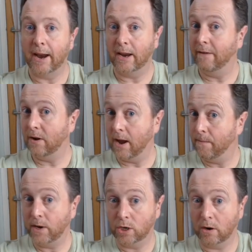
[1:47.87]
And if you
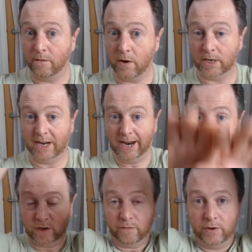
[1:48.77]
get a big chunk of ice that
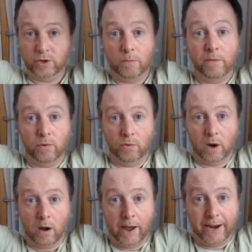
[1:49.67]
lifts off the top of
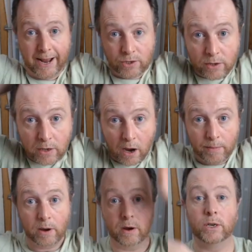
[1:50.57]
your car and lands on the
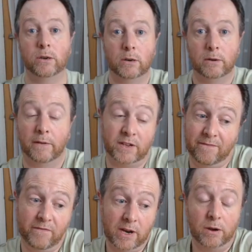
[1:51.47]
car behind you,
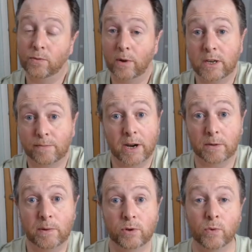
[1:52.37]
I've seen videos where they
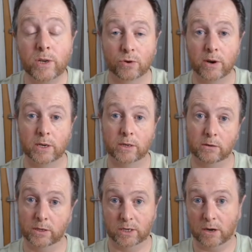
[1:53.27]
smash people's
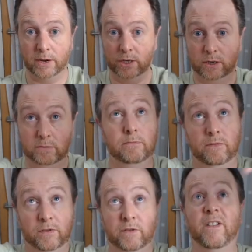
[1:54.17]
windscreens because this ice just
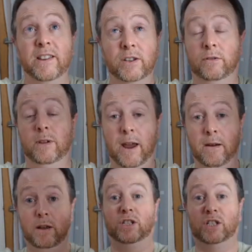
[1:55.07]
flings through
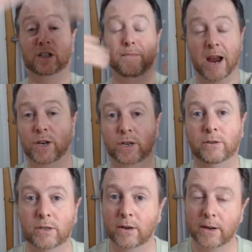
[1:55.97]
the air and goes smash.